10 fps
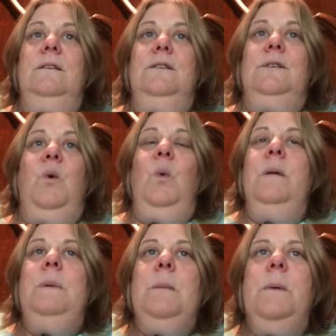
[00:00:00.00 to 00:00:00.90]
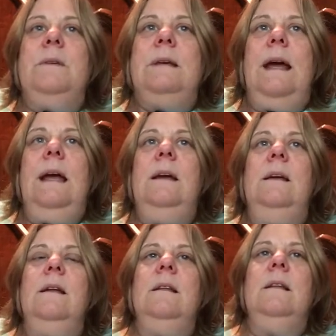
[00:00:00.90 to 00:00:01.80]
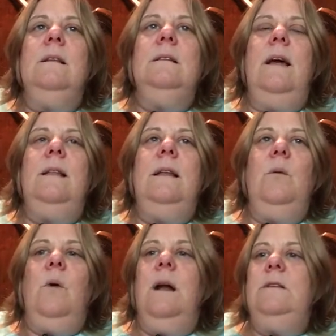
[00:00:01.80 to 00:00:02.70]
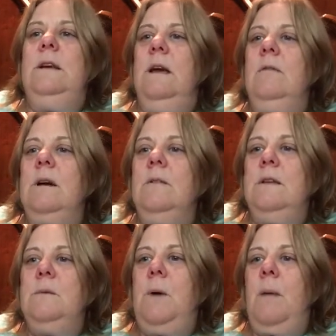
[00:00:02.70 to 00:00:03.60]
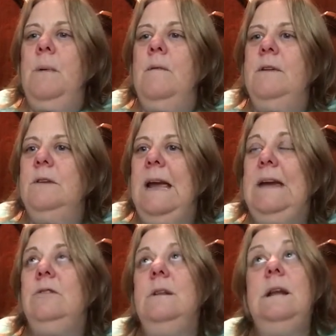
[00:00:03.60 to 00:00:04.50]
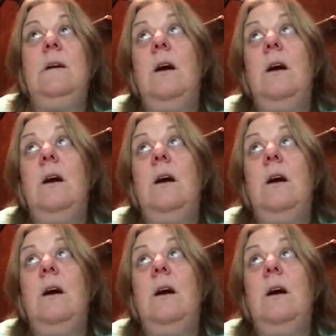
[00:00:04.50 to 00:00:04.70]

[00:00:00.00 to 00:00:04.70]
so when people say that they want to get rid of the Department of Education, there